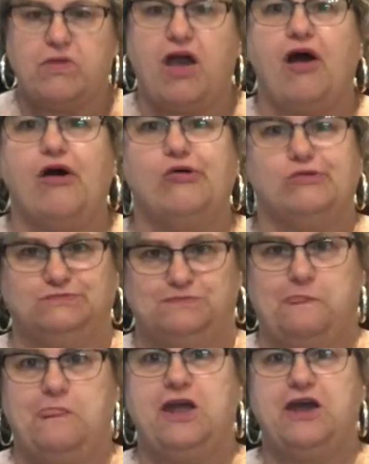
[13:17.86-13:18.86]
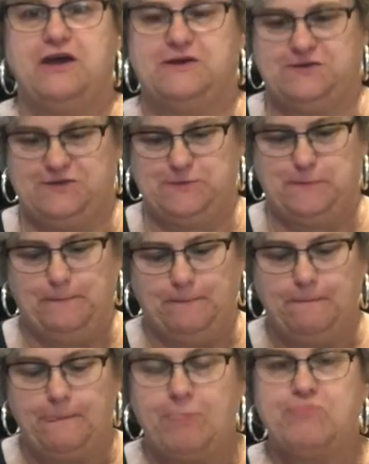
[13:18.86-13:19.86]
Oh, yes.
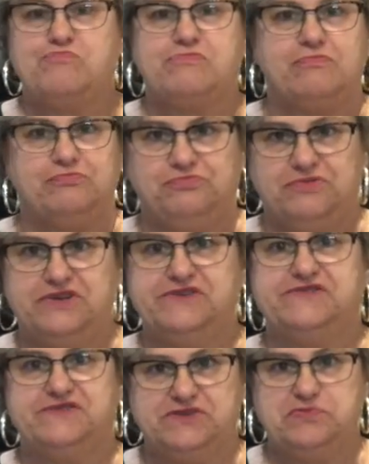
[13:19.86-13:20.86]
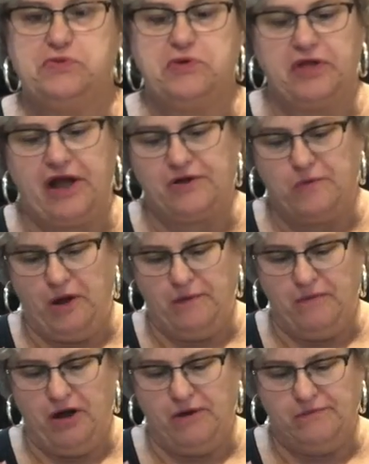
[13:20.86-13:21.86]
This is more like what
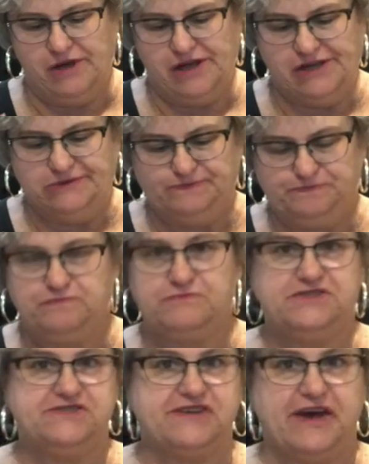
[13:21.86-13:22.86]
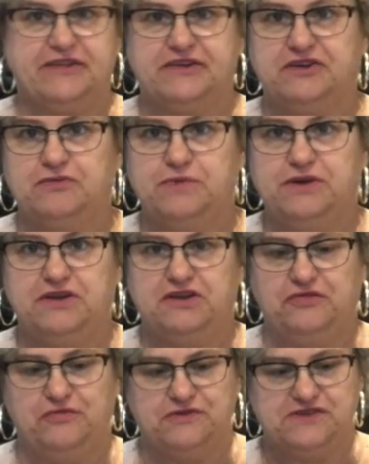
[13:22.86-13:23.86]
Mom made. Just that little bit of
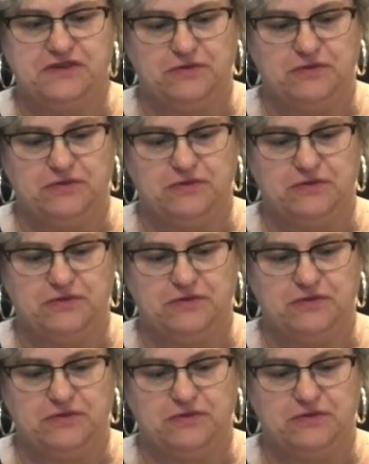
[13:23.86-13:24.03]
difference in